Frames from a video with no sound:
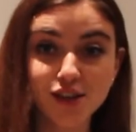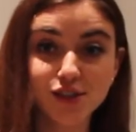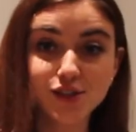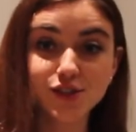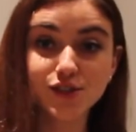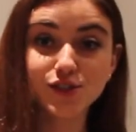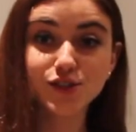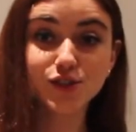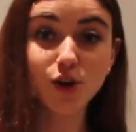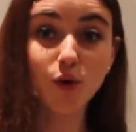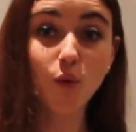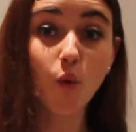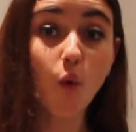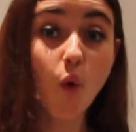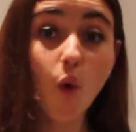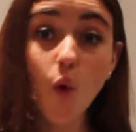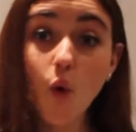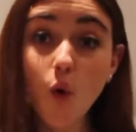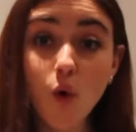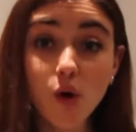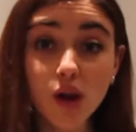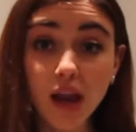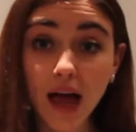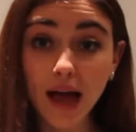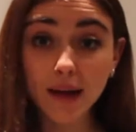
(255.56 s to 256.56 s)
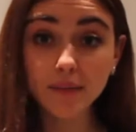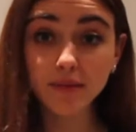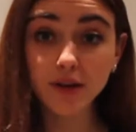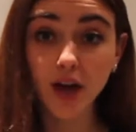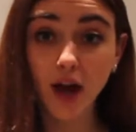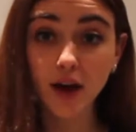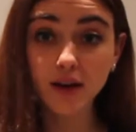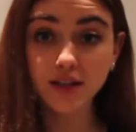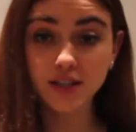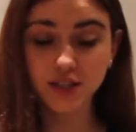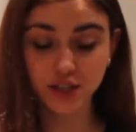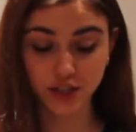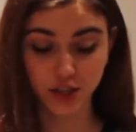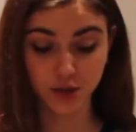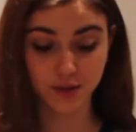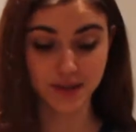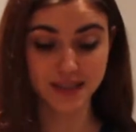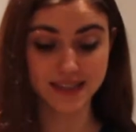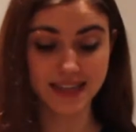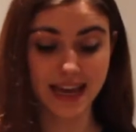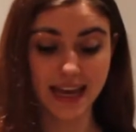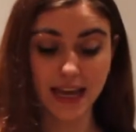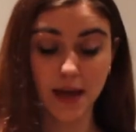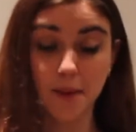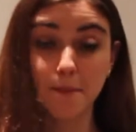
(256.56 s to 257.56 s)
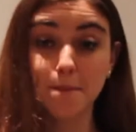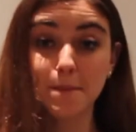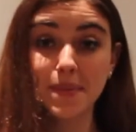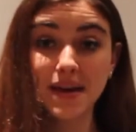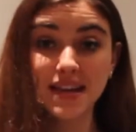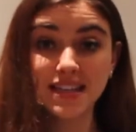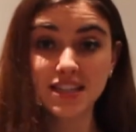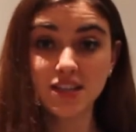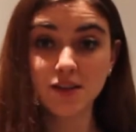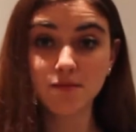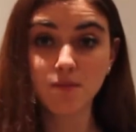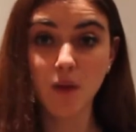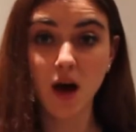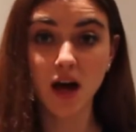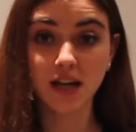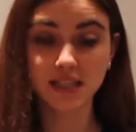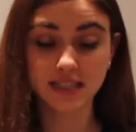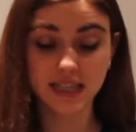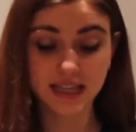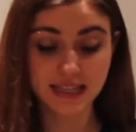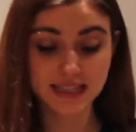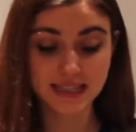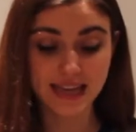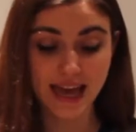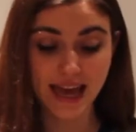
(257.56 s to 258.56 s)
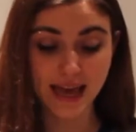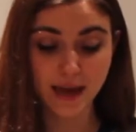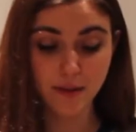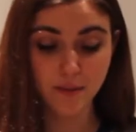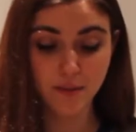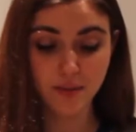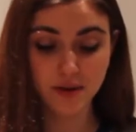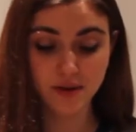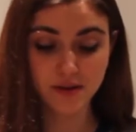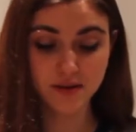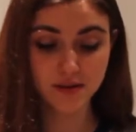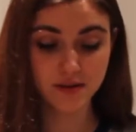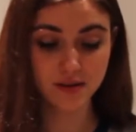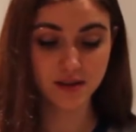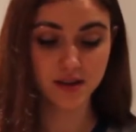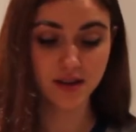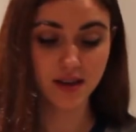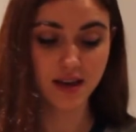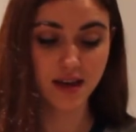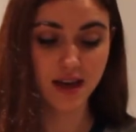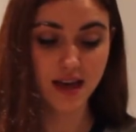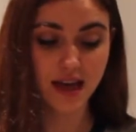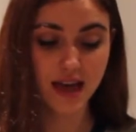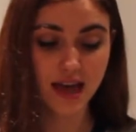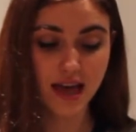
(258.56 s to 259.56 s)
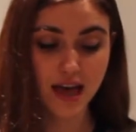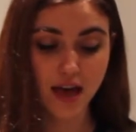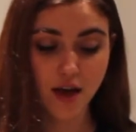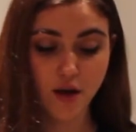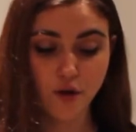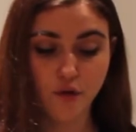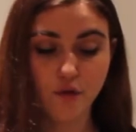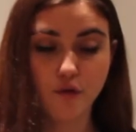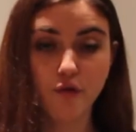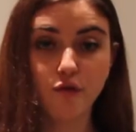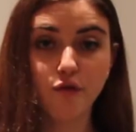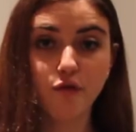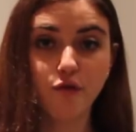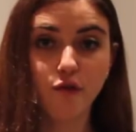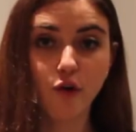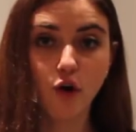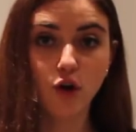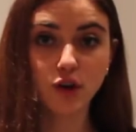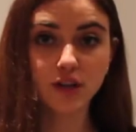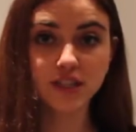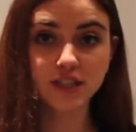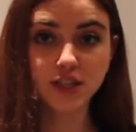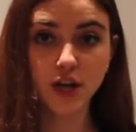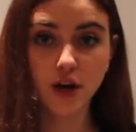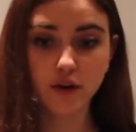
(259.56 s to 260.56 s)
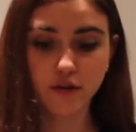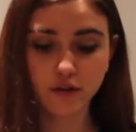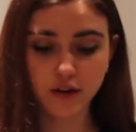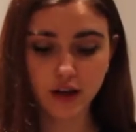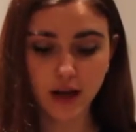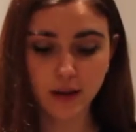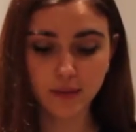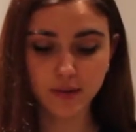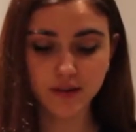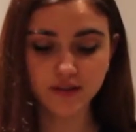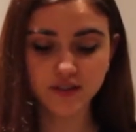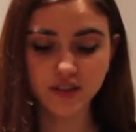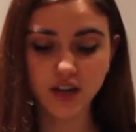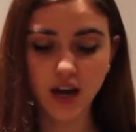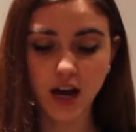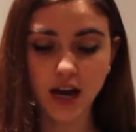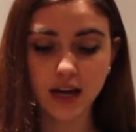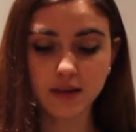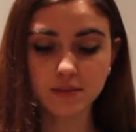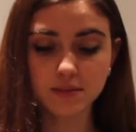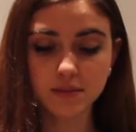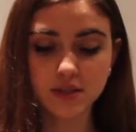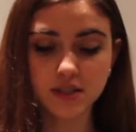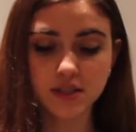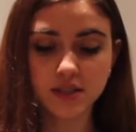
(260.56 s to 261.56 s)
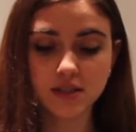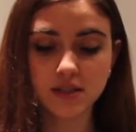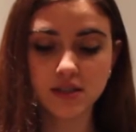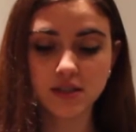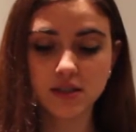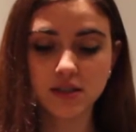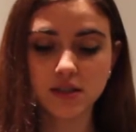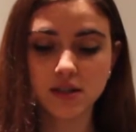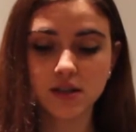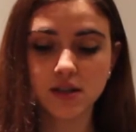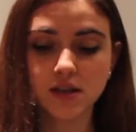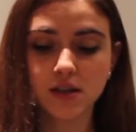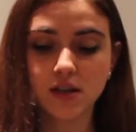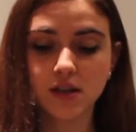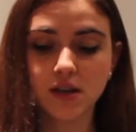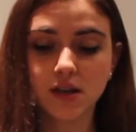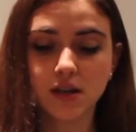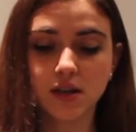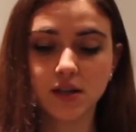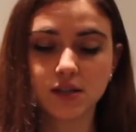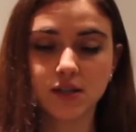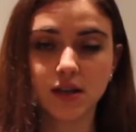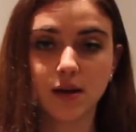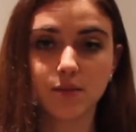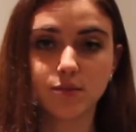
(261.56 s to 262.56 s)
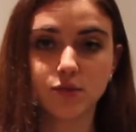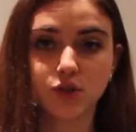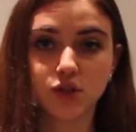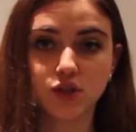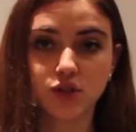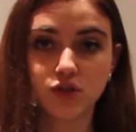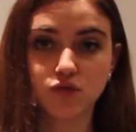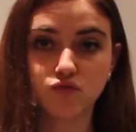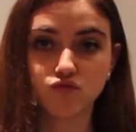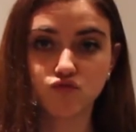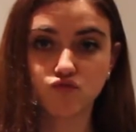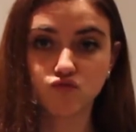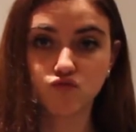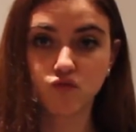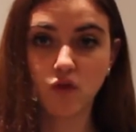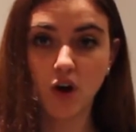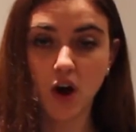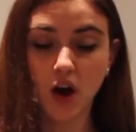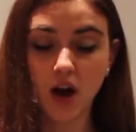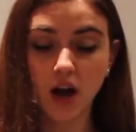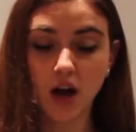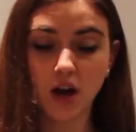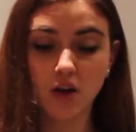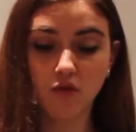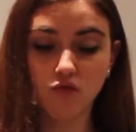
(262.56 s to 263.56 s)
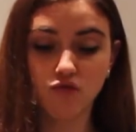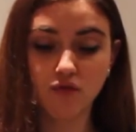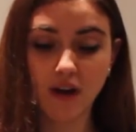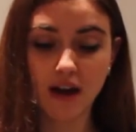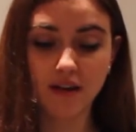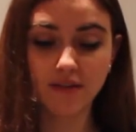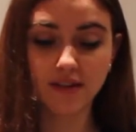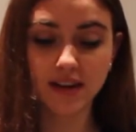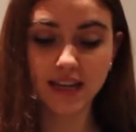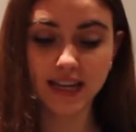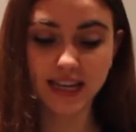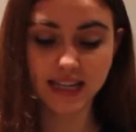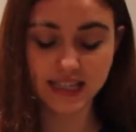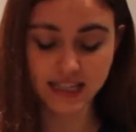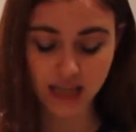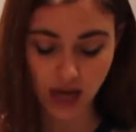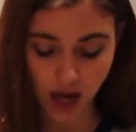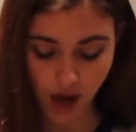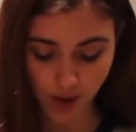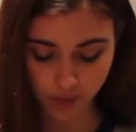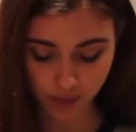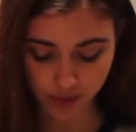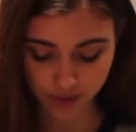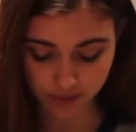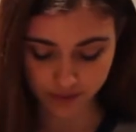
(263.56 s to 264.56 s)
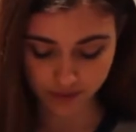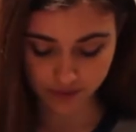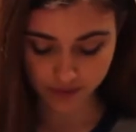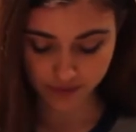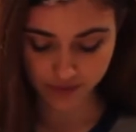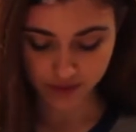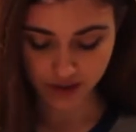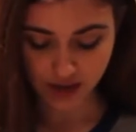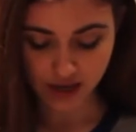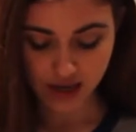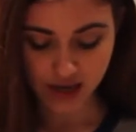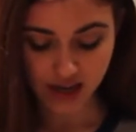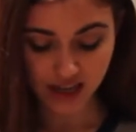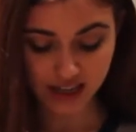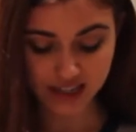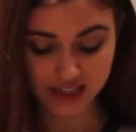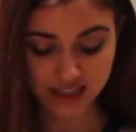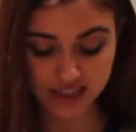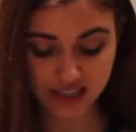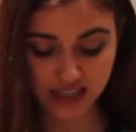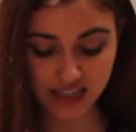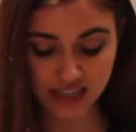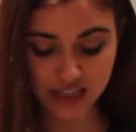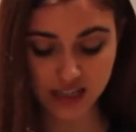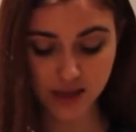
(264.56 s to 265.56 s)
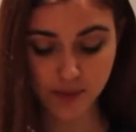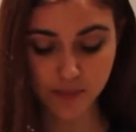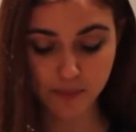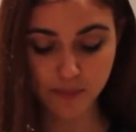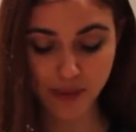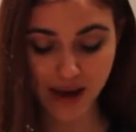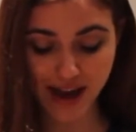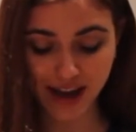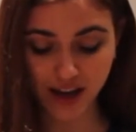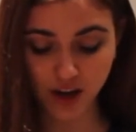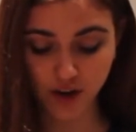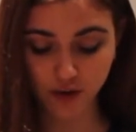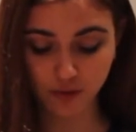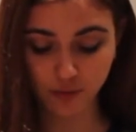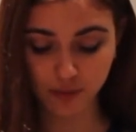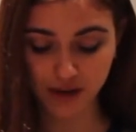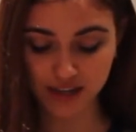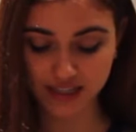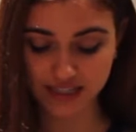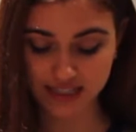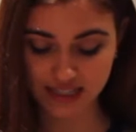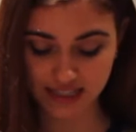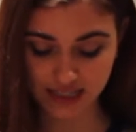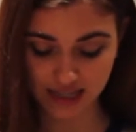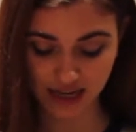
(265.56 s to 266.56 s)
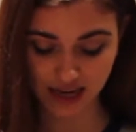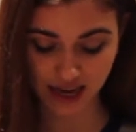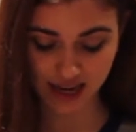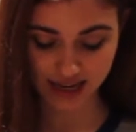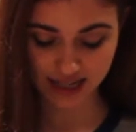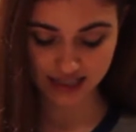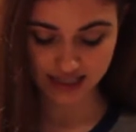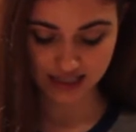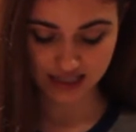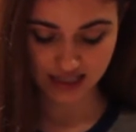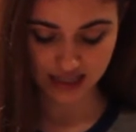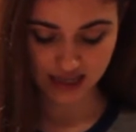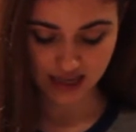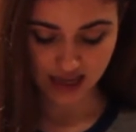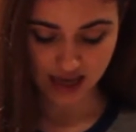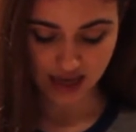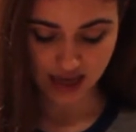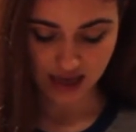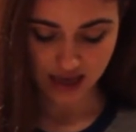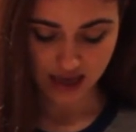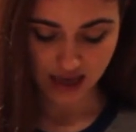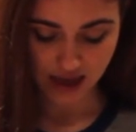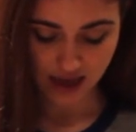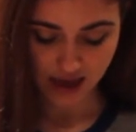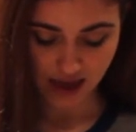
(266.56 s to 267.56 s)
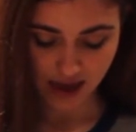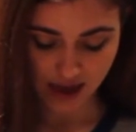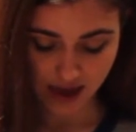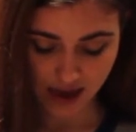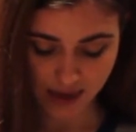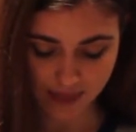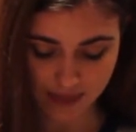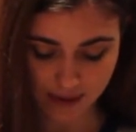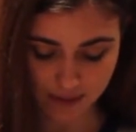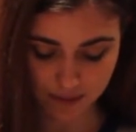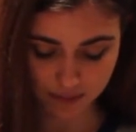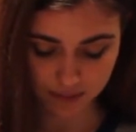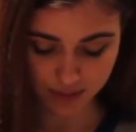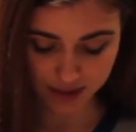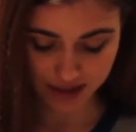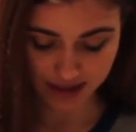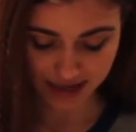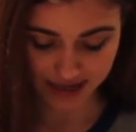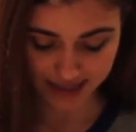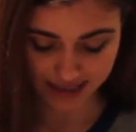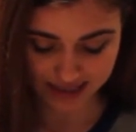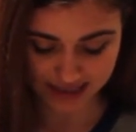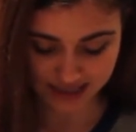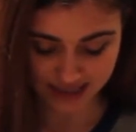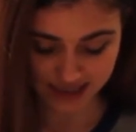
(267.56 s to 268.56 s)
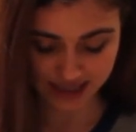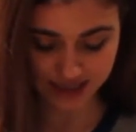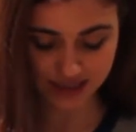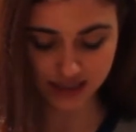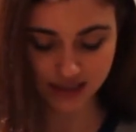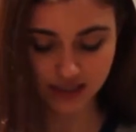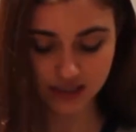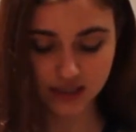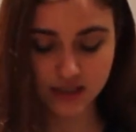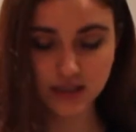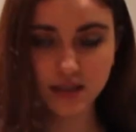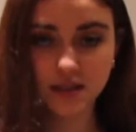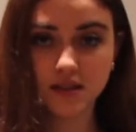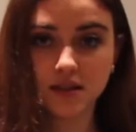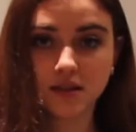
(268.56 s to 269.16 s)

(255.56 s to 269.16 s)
So all I'm going to do is take a bit of masking tape, fold it over a couple of times. So I'm just raveling it up, stick it to the back of my tea light, and then place it